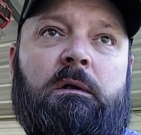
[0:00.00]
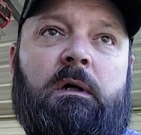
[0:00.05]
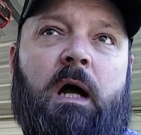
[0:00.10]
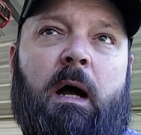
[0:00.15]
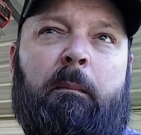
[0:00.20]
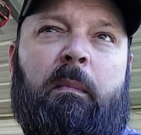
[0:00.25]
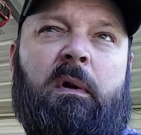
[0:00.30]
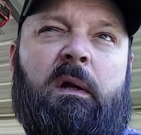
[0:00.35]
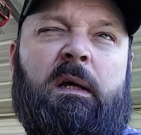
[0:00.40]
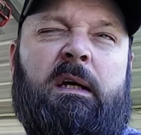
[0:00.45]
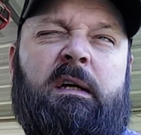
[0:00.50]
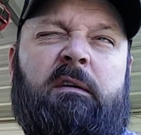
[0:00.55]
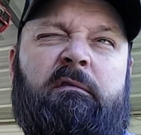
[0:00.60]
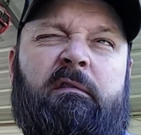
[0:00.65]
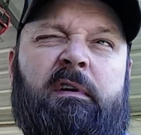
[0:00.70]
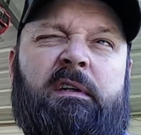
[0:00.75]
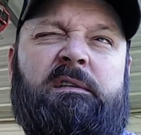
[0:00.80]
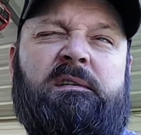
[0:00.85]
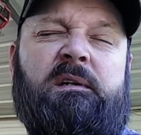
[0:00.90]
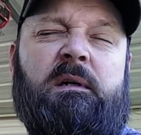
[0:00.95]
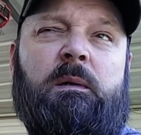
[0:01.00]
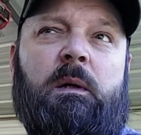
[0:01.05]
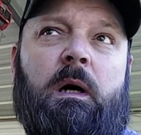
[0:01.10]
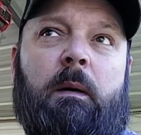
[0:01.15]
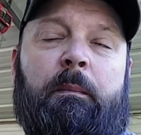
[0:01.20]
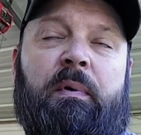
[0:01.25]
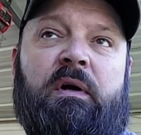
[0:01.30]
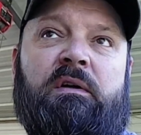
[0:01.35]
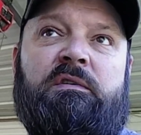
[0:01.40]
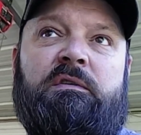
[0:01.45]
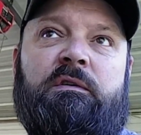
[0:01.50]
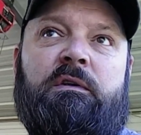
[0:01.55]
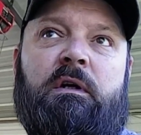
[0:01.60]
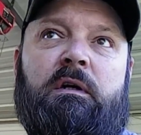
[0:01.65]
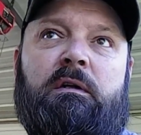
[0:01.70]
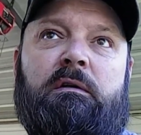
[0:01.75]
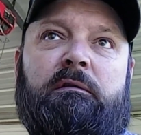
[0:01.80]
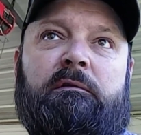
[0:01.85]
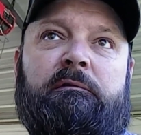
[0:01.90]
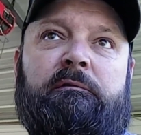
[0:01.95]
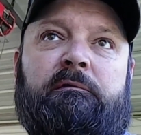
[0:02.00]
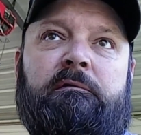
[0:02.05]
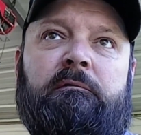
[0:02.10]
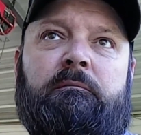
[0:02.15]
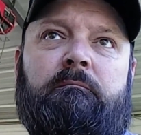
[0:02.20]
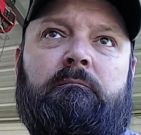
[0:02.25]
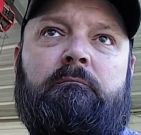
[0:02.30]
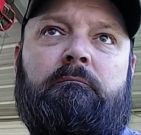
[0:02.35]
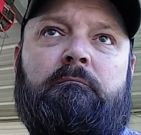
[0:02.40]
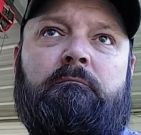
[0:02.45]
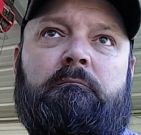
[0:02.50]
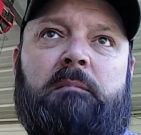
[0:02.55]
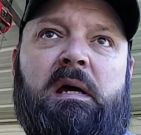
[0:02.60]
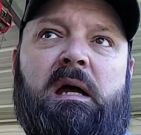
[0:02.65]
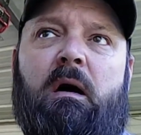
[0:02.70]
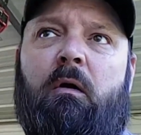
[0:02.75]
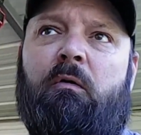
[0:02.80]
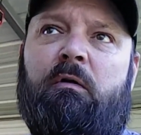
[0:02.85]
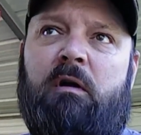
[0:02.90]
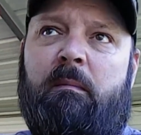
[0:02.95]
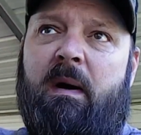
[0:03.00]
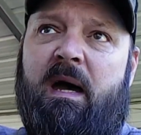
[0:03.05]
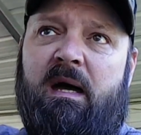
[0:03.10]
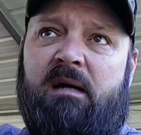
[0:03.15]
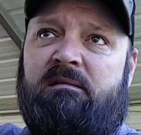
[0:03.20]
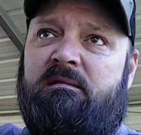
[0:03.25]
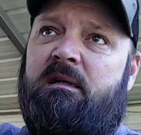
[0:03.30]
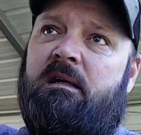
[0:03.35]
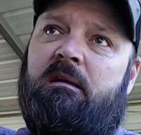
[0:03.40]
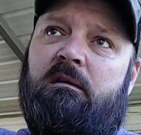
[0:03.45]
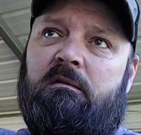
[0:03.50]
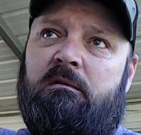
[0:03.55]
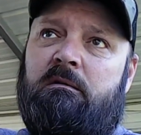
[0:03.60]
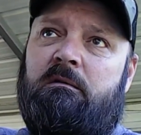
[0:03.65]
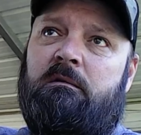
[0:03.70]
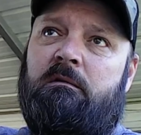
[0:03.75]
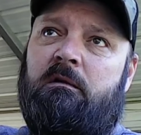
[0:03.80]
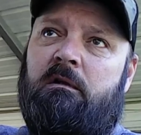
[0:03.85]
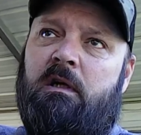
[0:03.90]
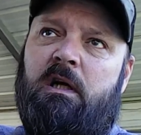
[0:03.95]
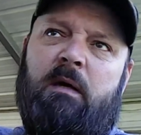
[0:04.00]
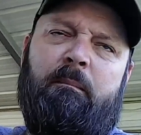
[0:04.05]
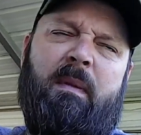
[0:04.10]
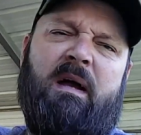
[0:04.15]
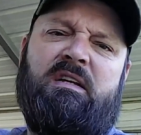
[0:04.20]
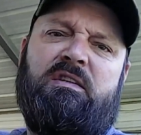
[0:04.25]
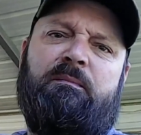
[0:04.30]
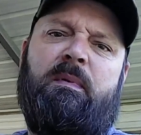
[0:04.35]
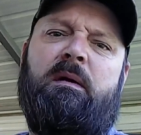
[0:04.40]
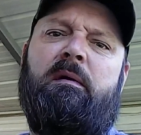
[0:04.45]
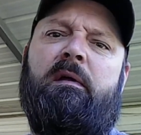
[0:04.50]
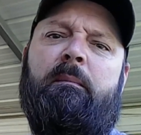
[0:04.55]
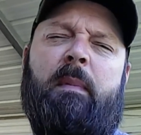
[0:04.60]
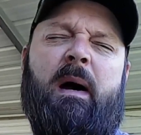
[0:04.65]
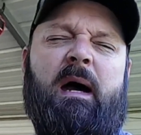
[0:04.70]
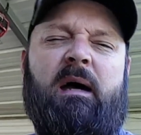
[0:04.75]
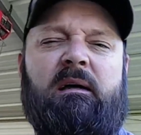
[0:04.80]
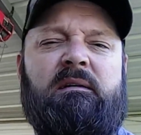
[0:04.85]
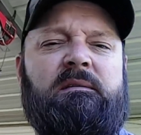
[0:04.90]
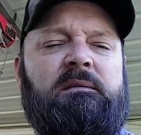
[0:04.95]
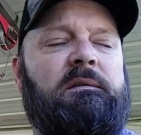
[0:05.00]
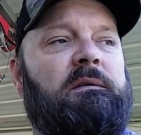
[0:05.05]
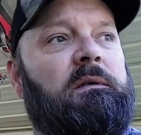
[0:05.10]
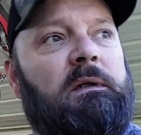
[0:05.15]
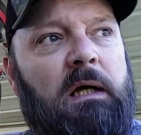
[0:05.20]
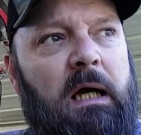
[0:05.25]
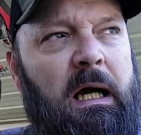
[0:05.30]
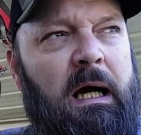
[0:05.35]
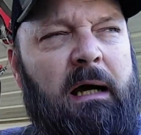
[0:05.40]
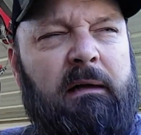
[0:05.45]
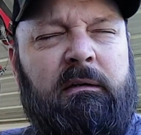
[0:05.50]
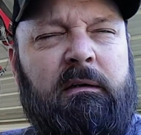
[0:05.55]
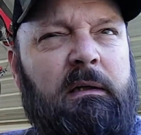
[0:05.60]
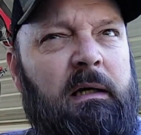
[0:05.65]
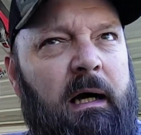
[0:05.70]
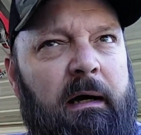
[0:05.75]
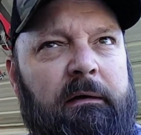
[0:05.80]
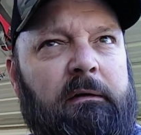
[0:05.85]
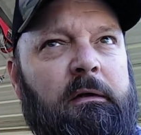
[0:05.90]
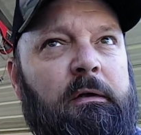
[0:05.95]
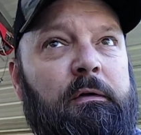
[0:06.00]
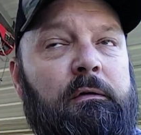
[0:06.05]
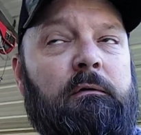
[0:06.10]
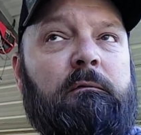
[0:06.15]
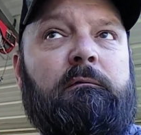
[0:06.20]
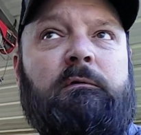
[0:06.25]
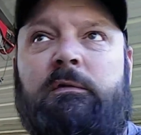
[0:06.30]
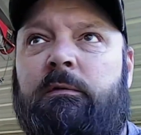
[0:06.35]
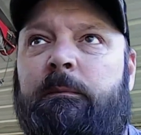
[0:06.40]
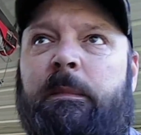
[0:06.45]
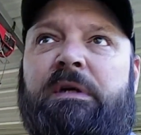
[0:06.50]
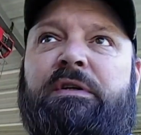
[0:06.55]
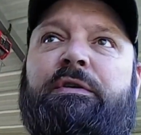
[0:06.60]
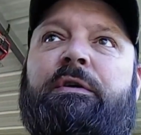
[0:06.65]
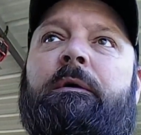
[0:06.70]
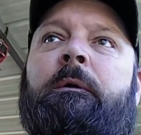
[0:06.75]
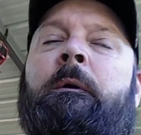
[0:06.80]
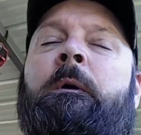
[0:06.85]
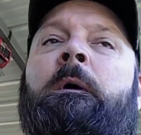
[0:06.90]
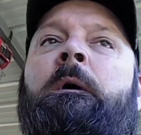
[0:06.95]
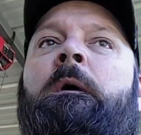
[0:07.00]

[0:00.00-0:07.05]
I believe it's a picture of me holding a bass up. It may just be the bass. I have to be sure.